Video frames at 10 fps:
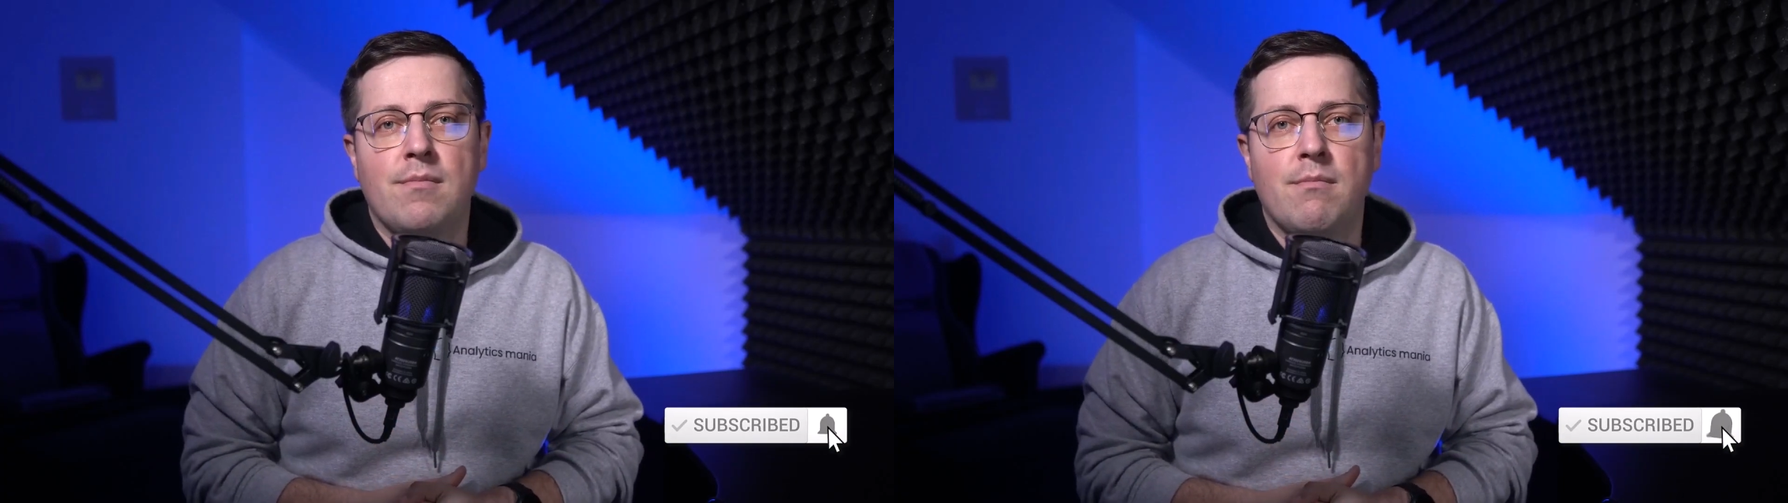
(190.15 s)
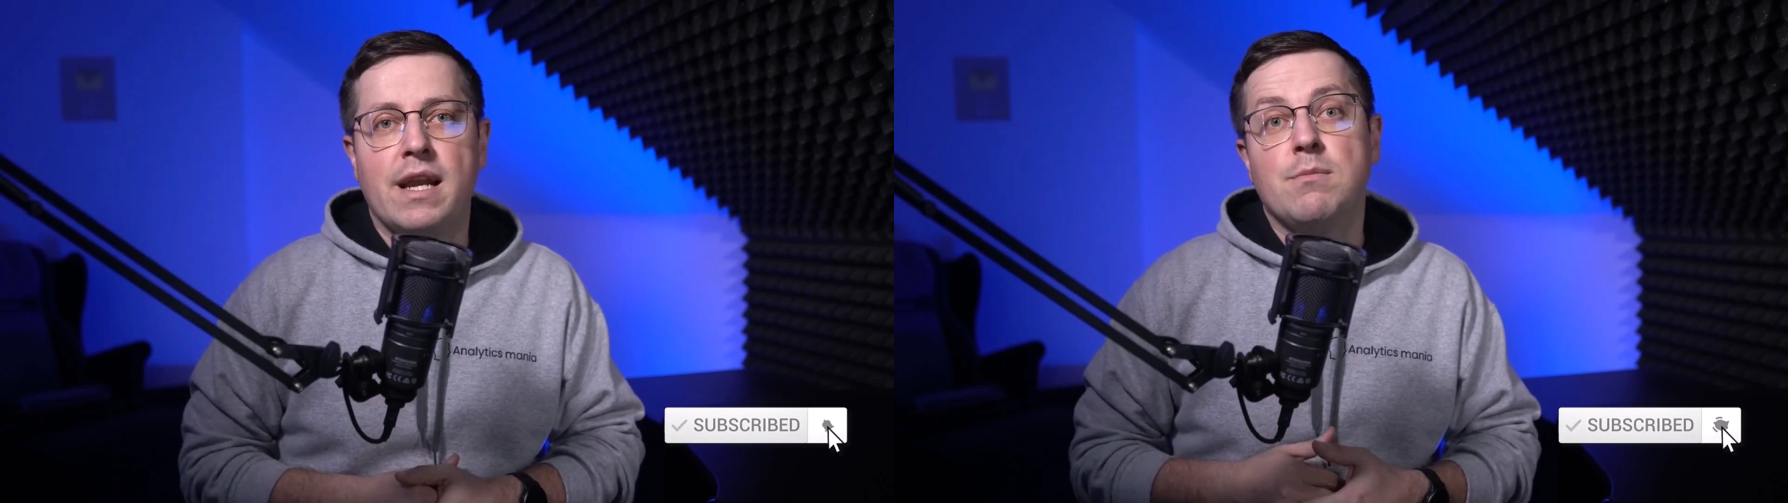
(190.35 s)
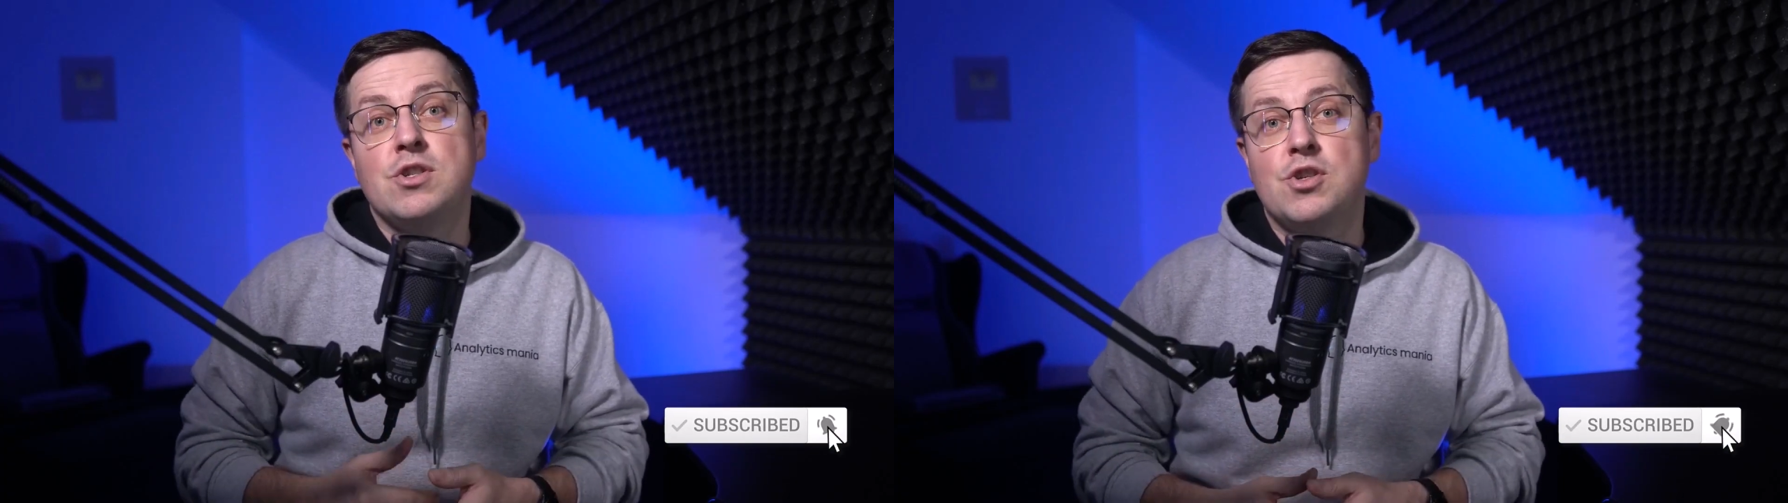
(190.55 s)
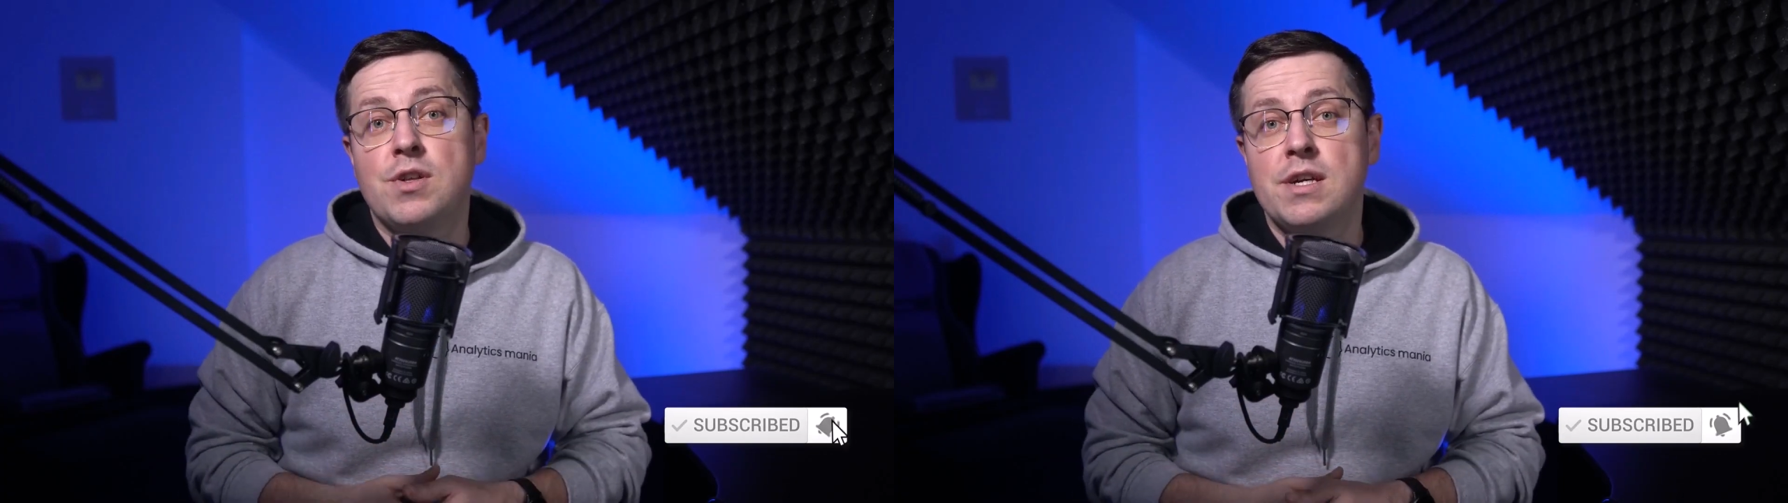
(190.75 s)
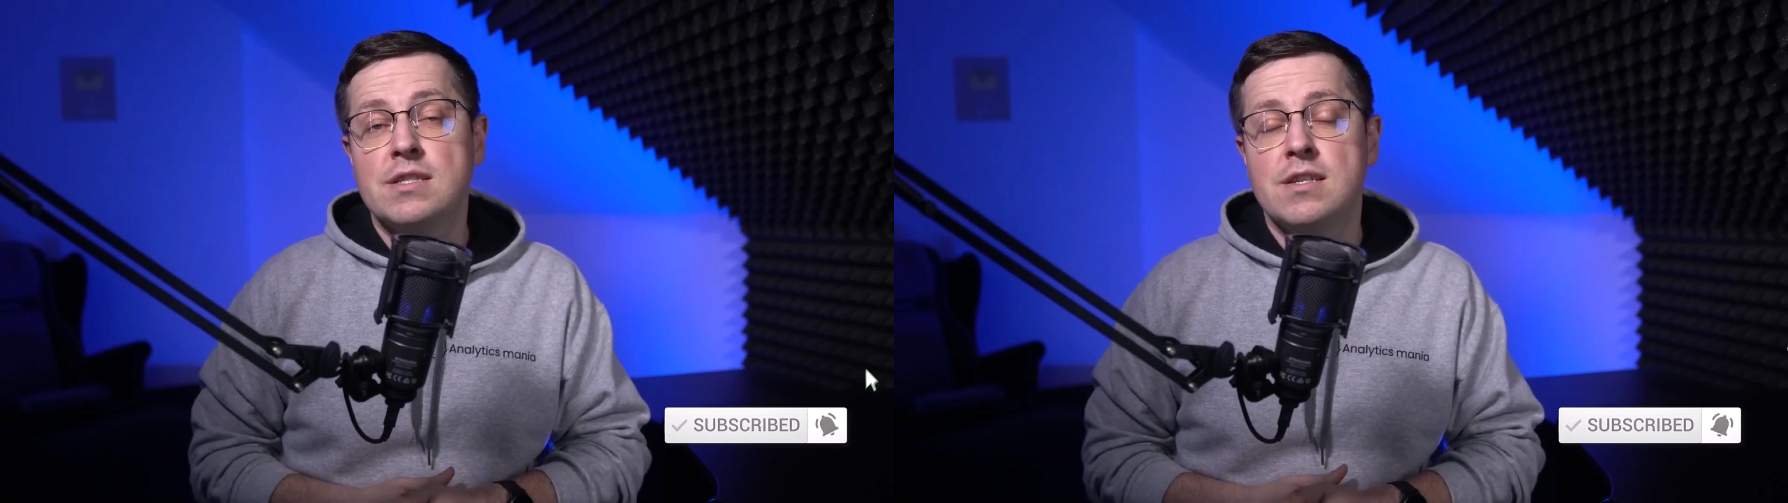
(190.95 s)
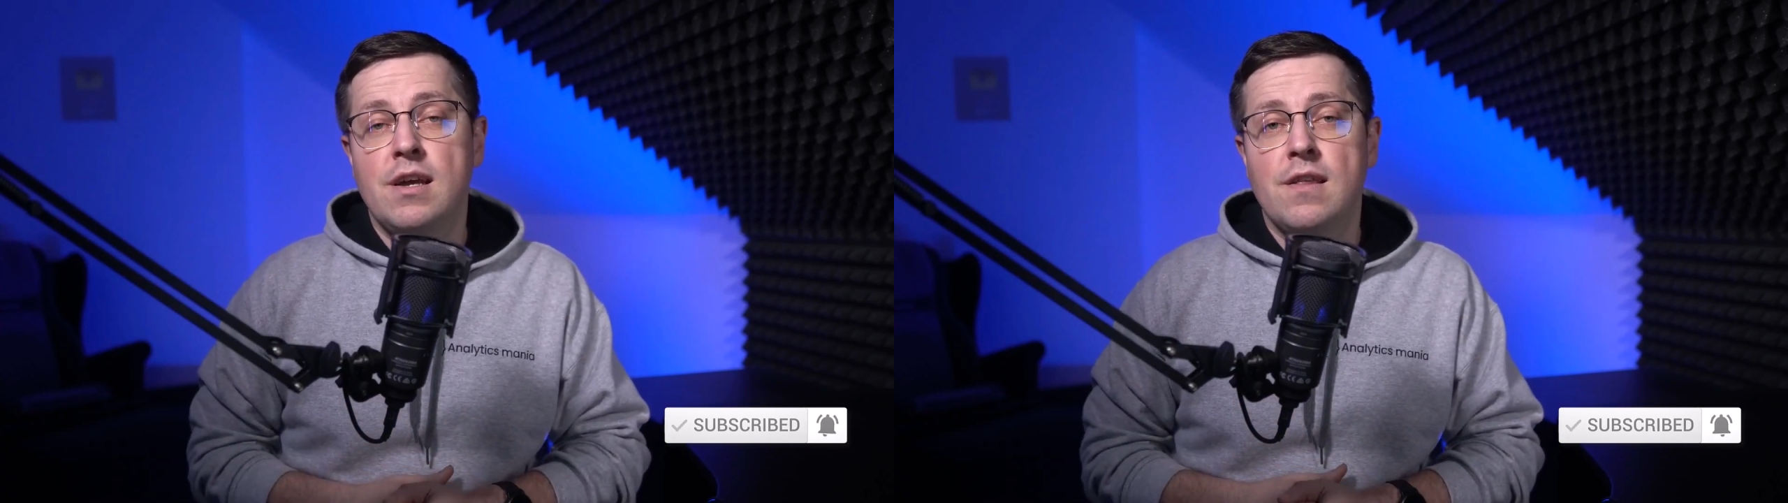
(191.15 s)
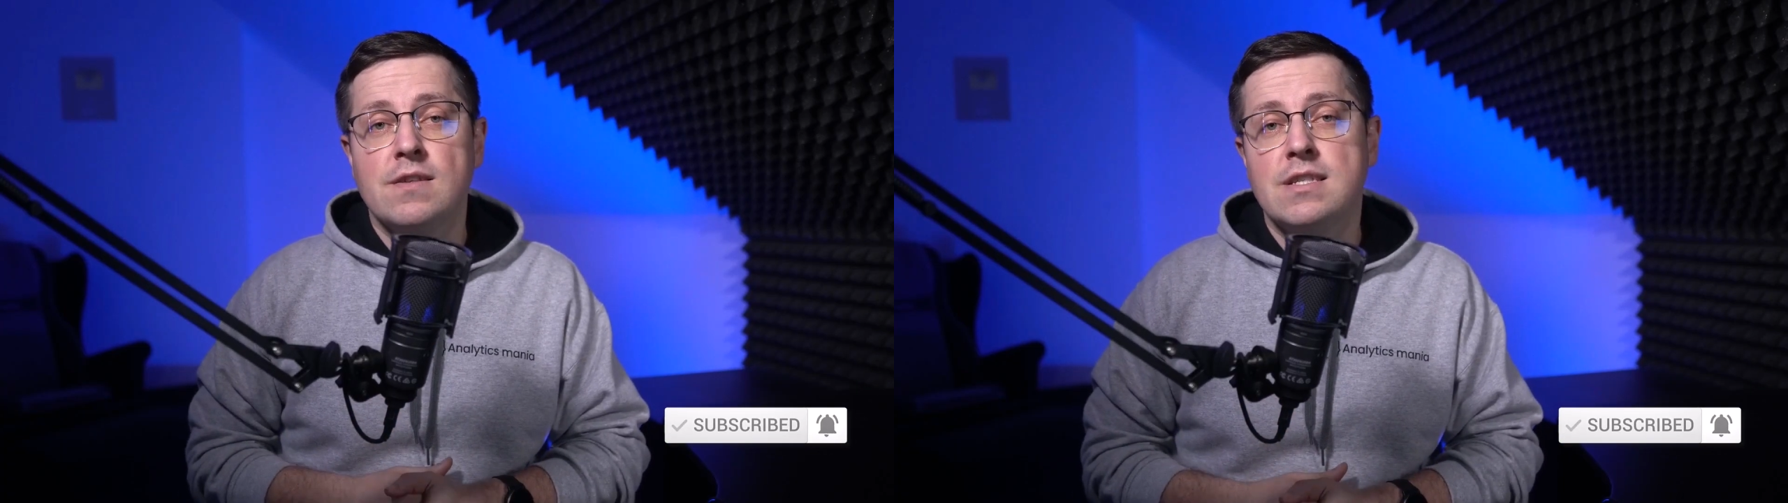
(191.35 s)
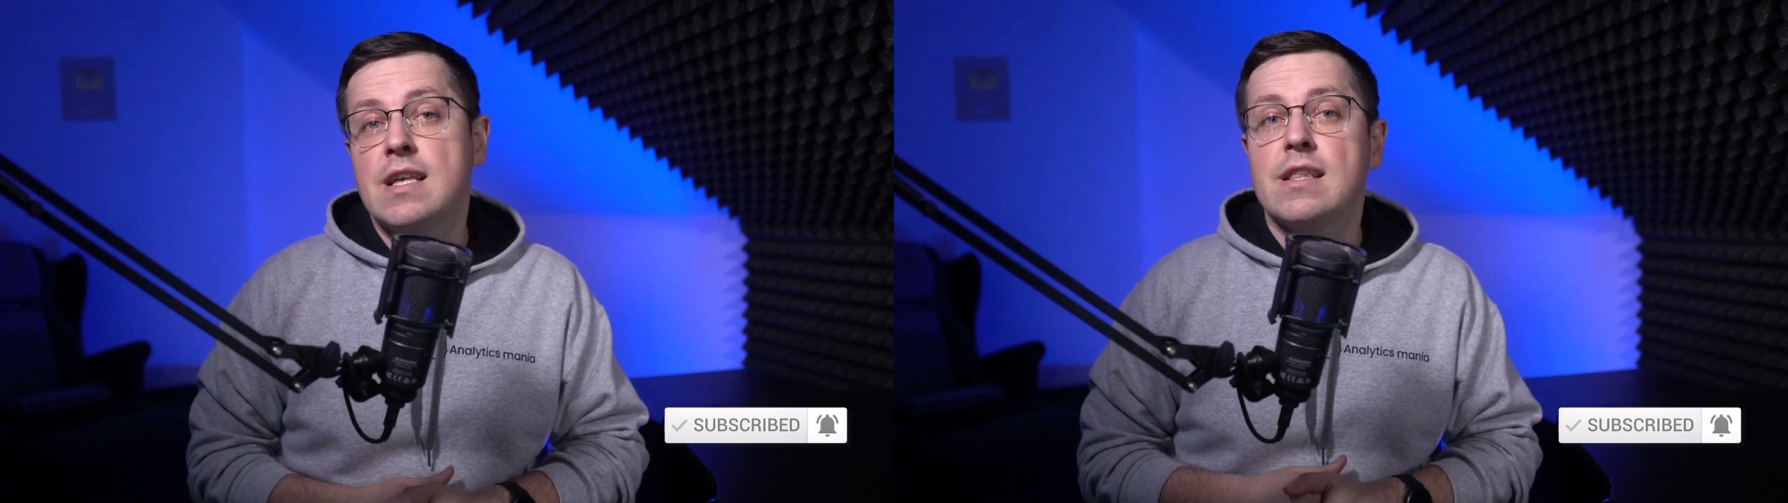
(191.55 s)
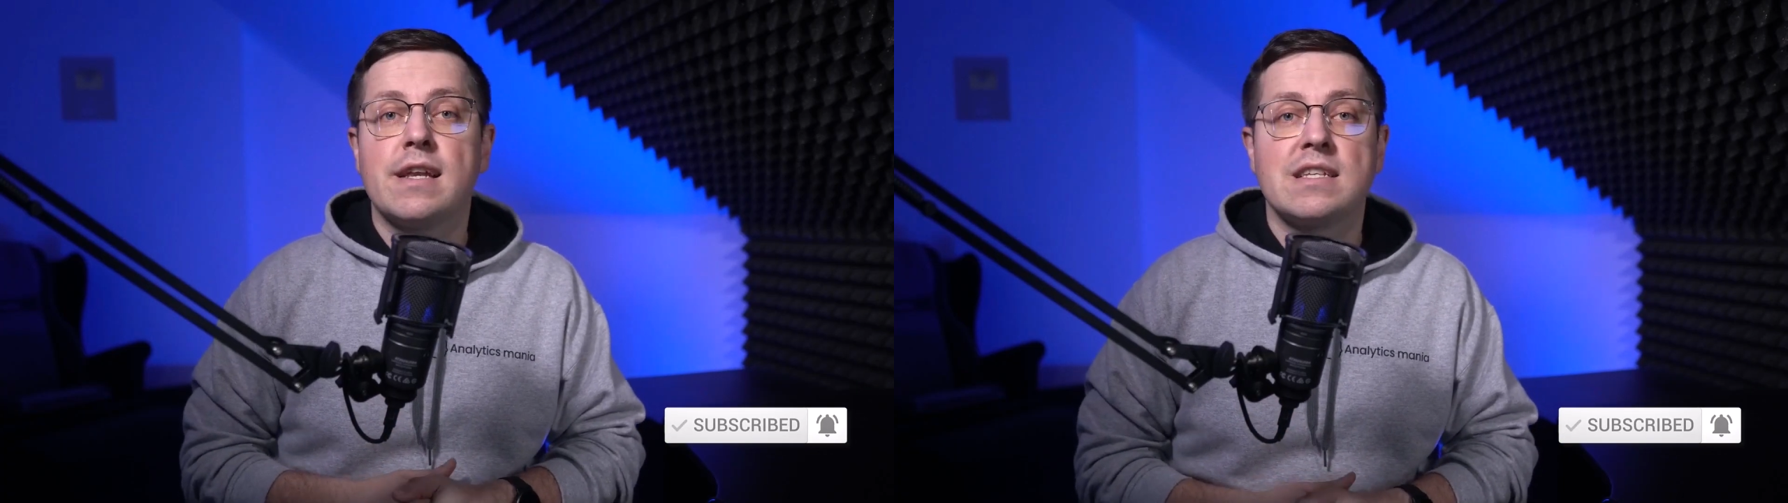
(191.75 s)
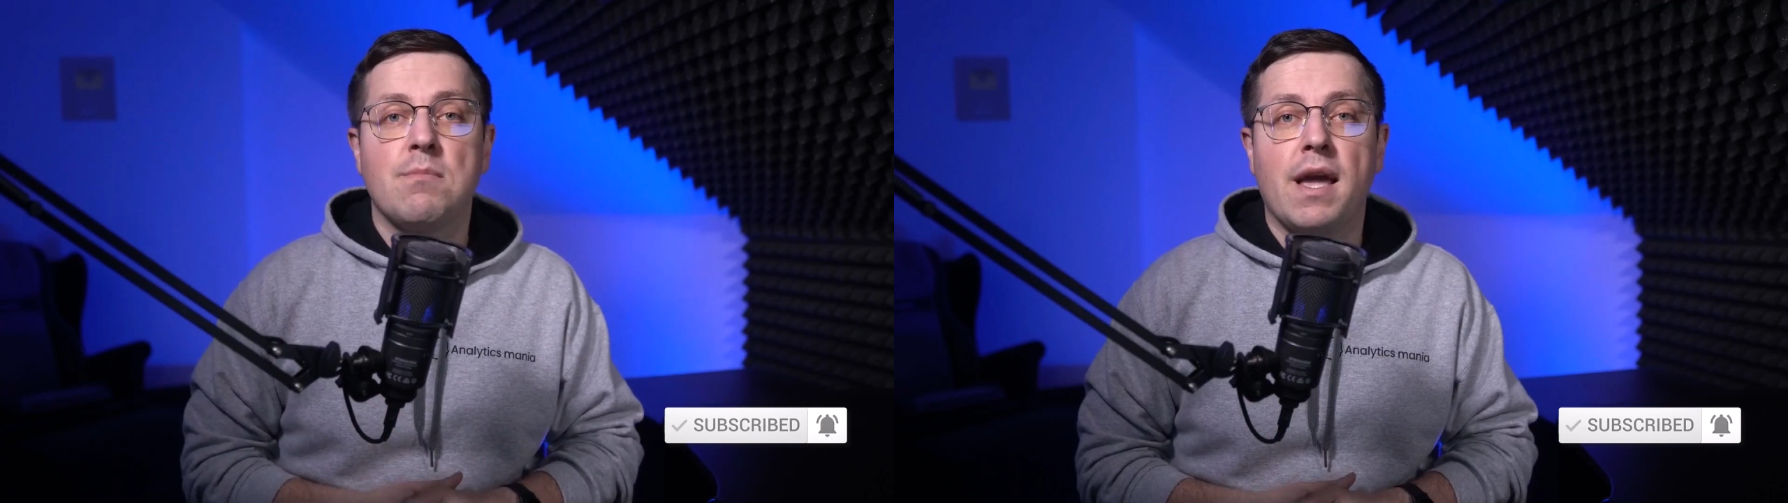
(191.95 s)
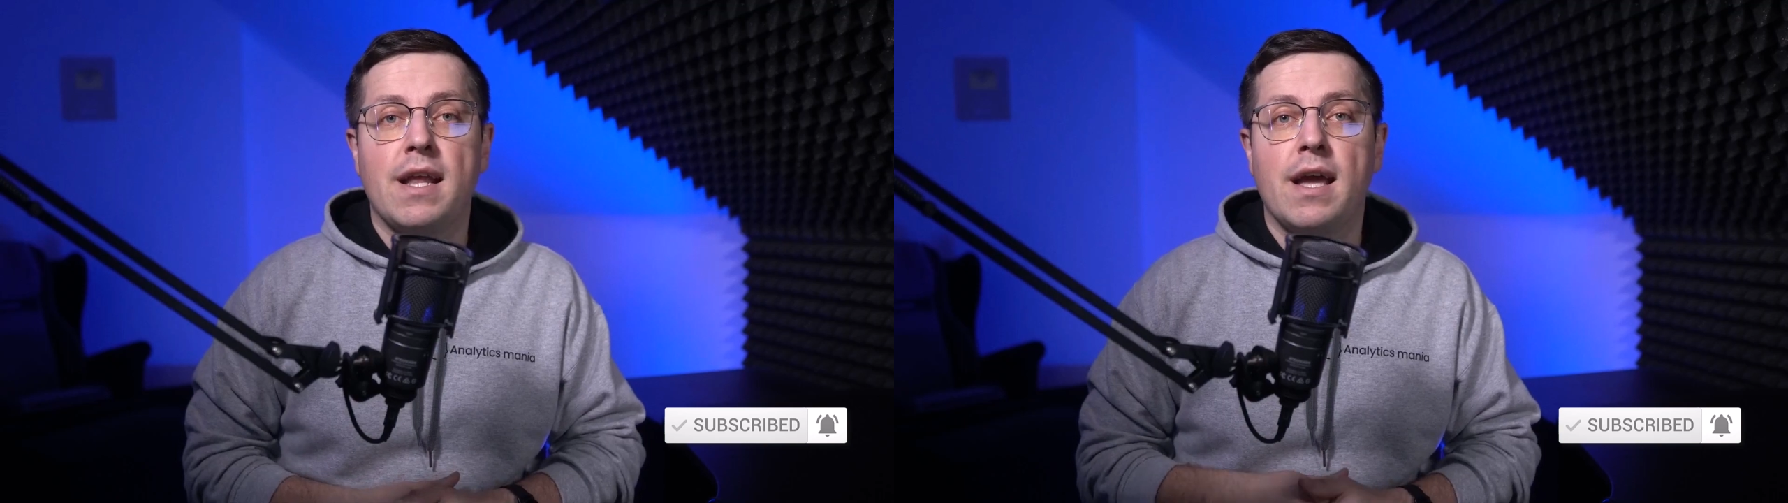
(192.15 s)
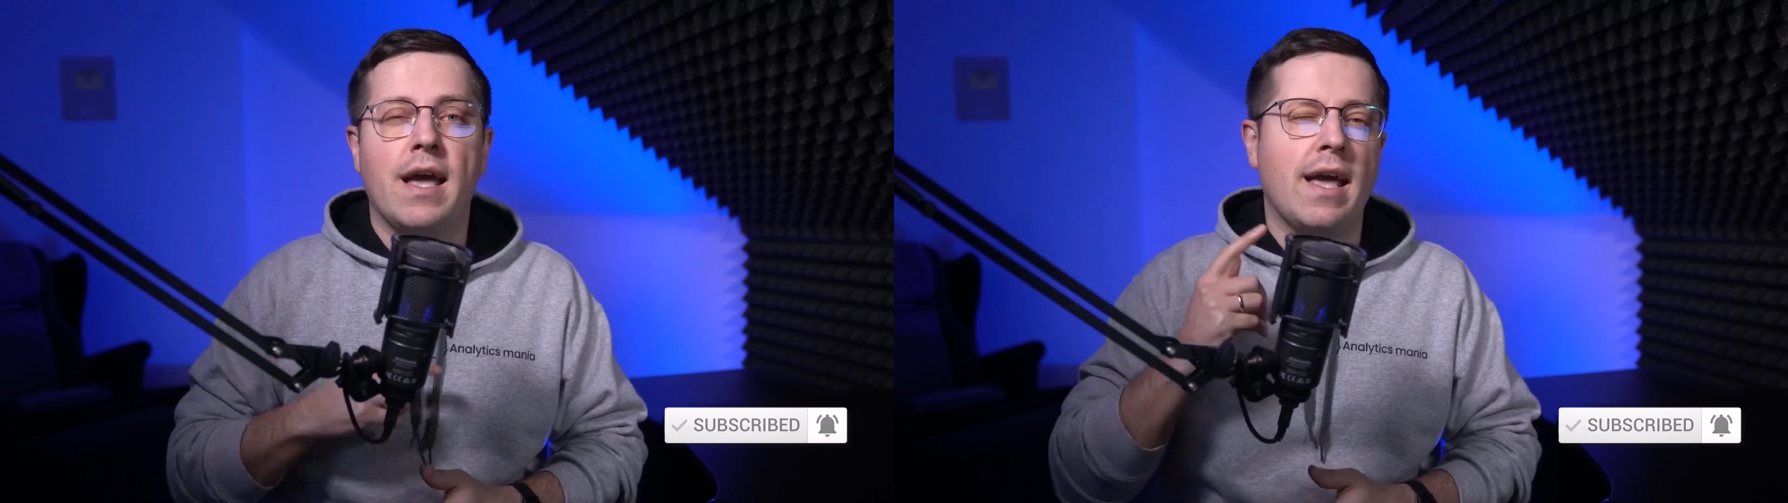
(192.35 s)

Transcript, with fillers: My name is Julius, this is Analytics Mania,